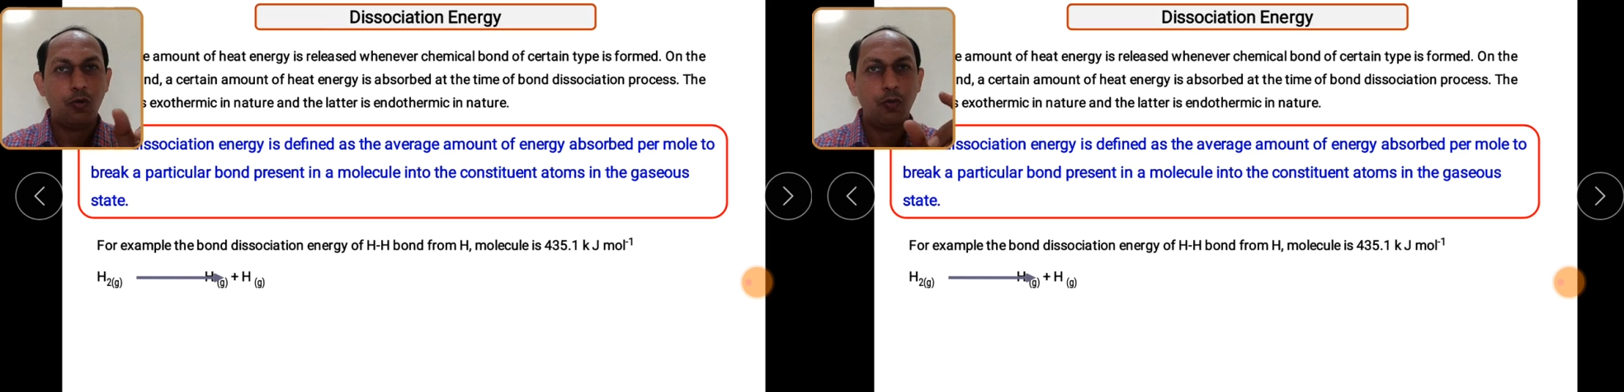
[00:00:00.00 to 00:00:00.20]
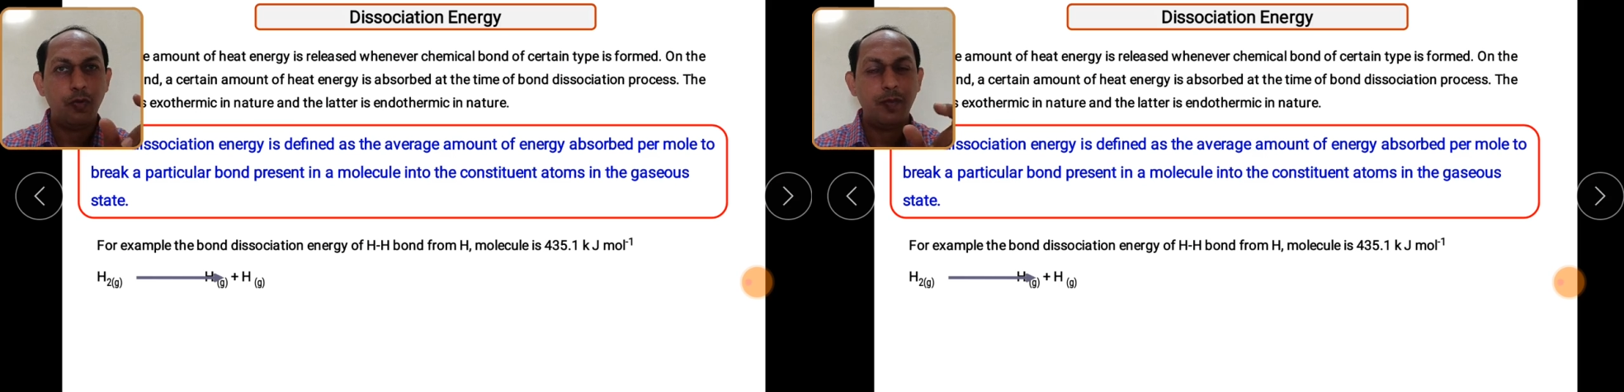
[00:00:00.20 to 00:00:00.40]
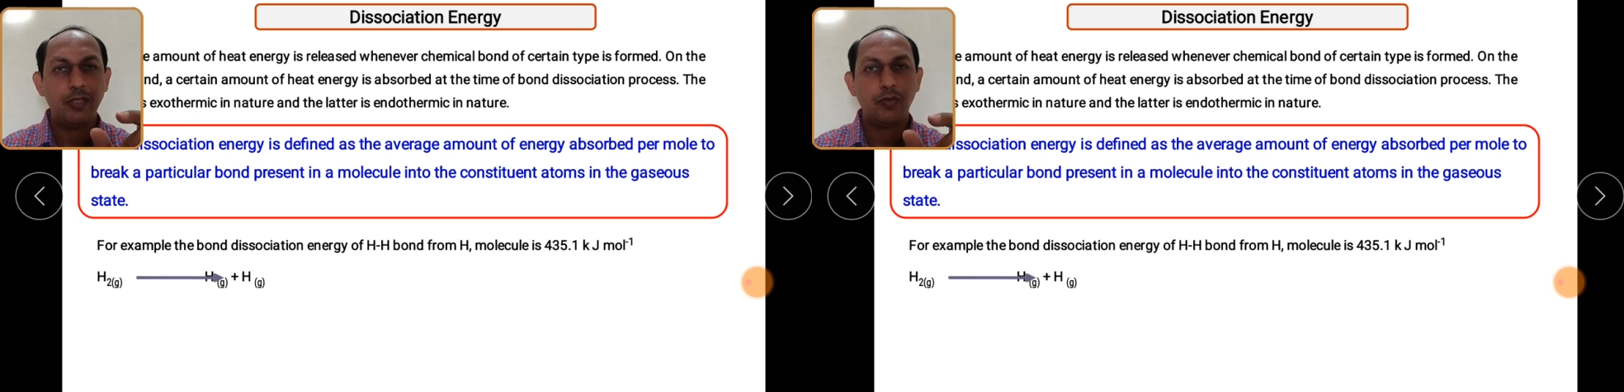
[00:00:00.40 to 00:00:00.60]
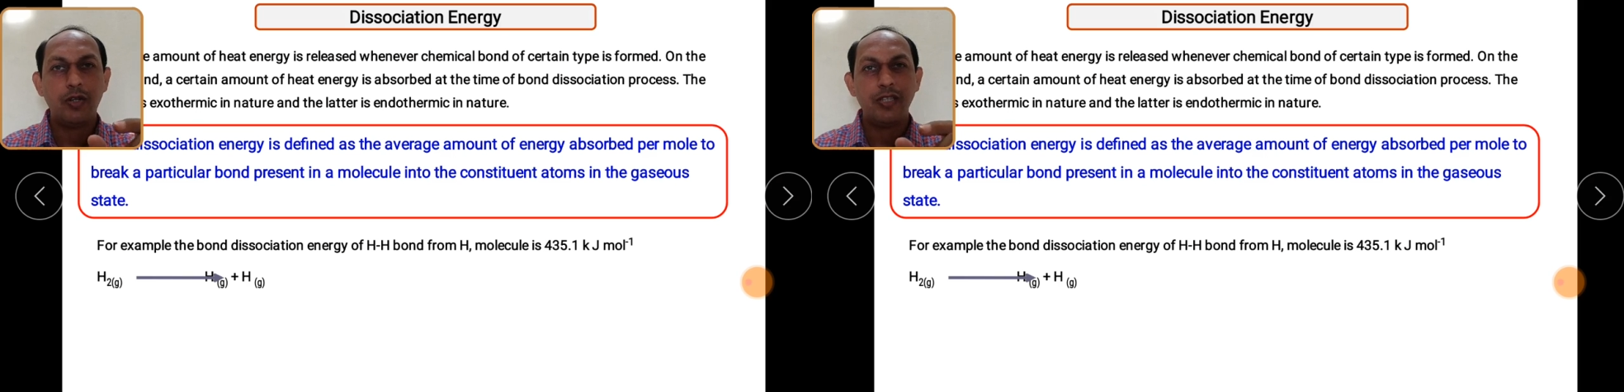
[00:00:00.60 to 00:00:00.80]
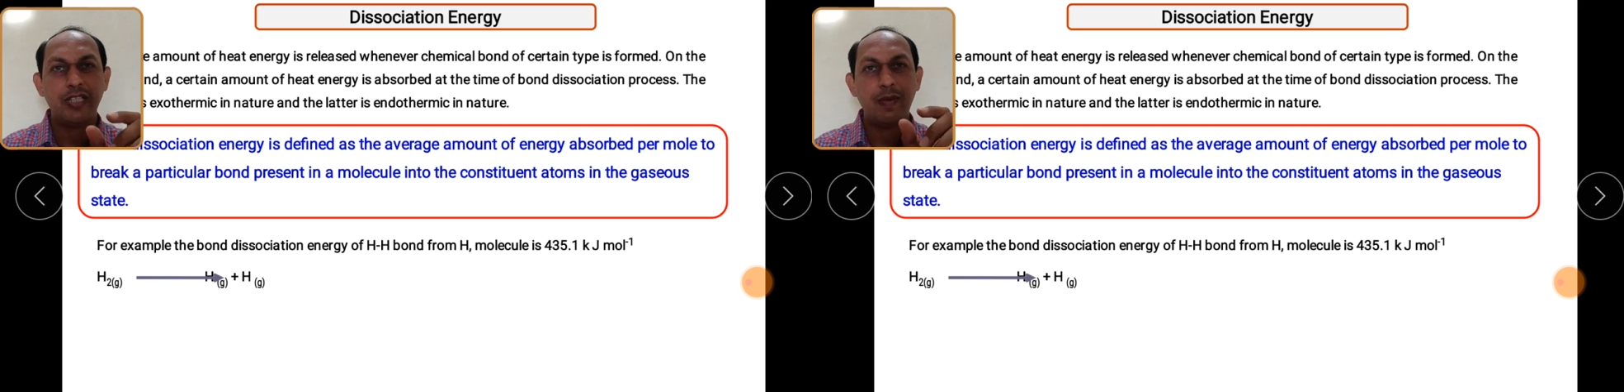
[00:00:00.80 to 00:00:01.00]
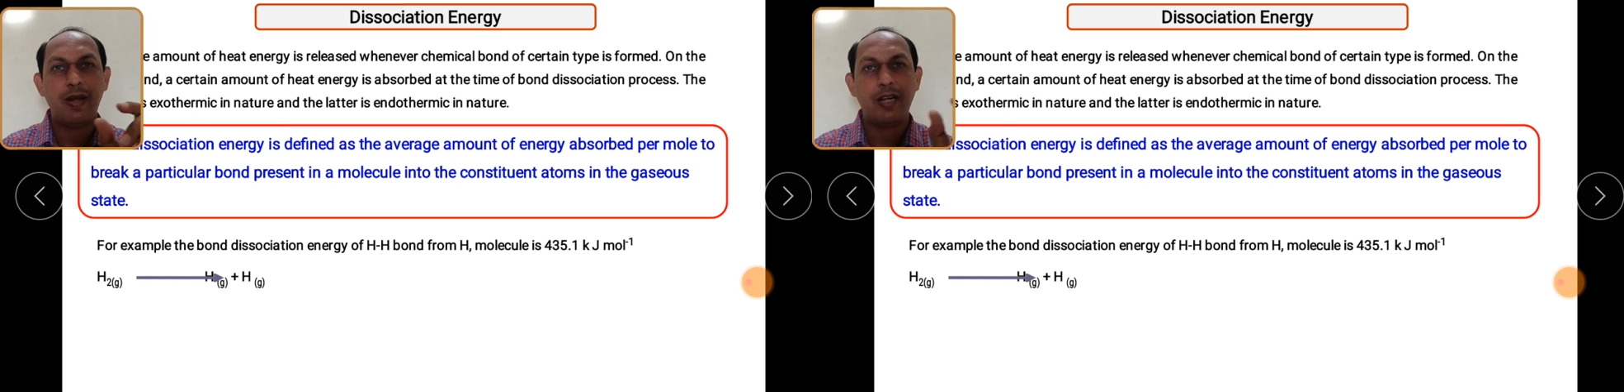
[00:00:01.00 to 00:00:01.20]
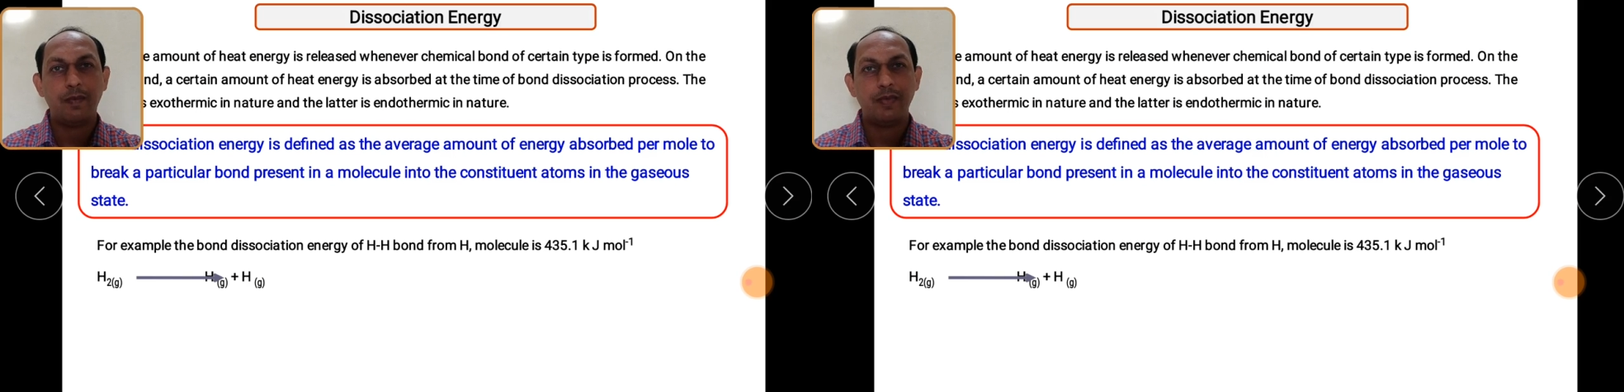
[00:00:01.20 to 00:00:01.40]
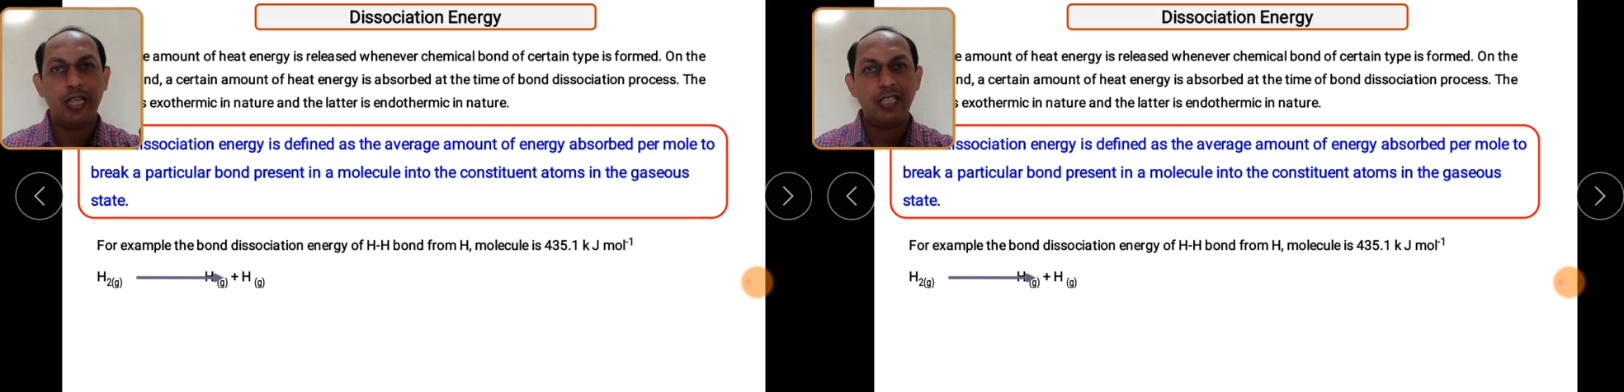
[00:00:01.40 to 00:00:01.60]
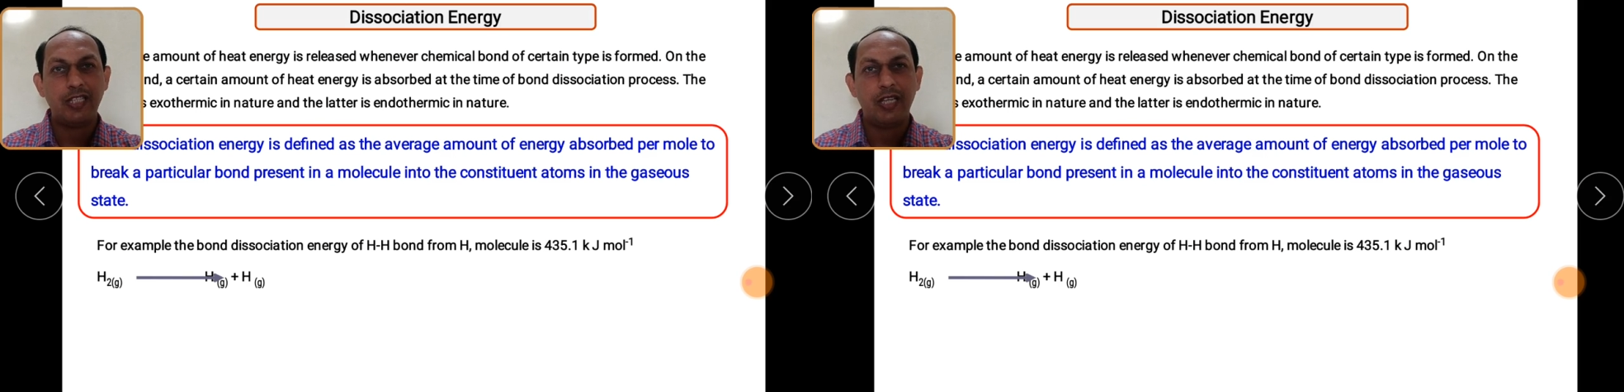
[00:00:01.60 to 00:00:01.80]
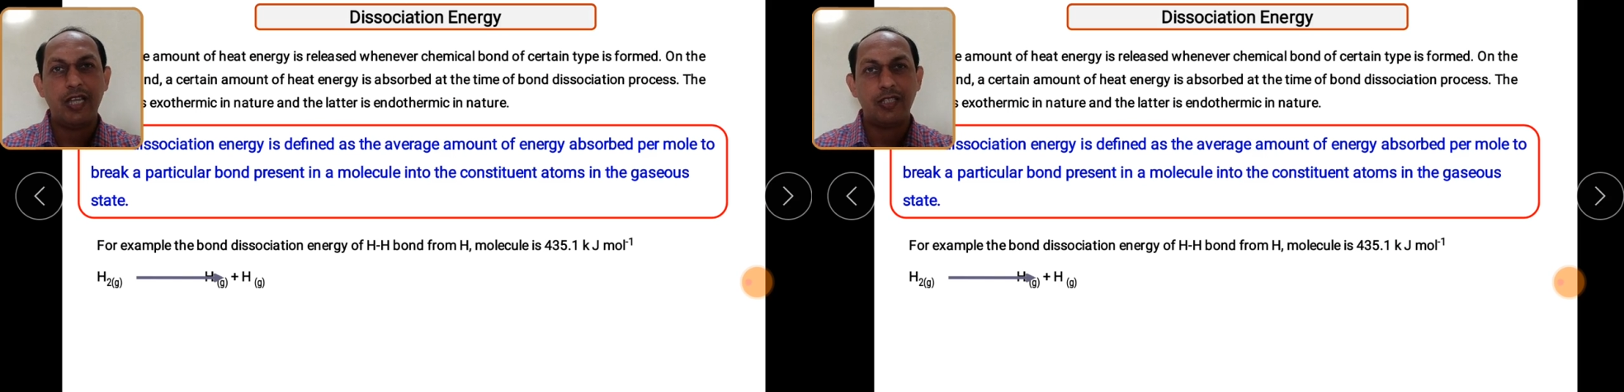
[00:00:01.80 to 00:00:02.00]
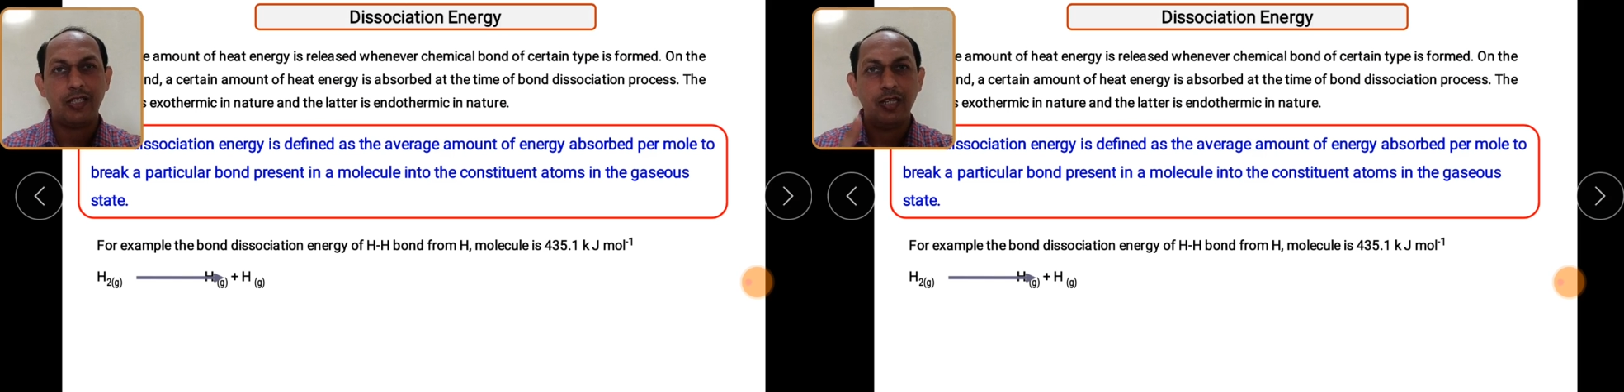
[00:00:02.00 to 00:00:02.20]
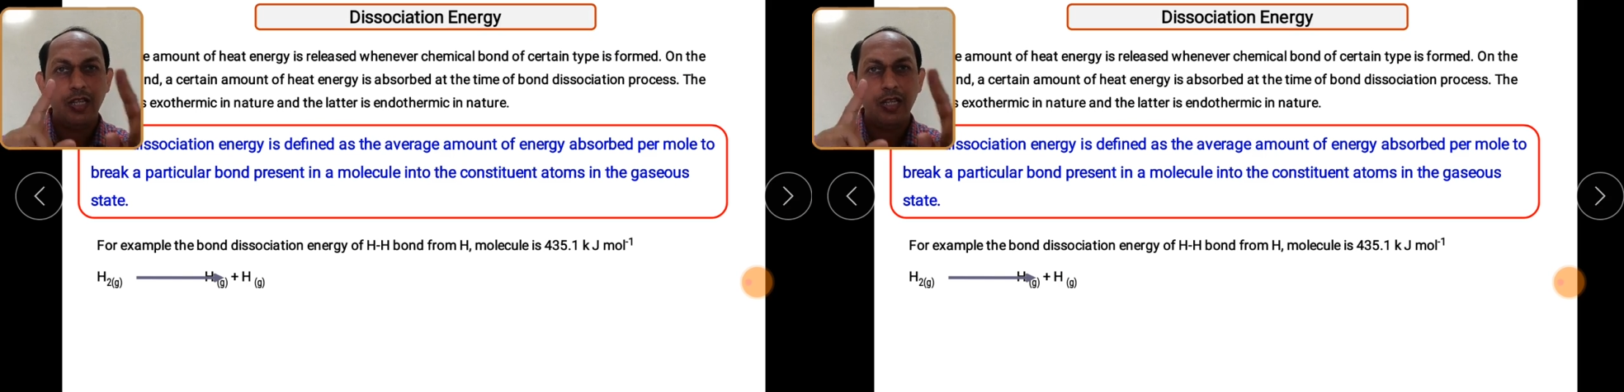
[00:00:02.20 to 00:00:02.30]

homo means what, same atoms, HH.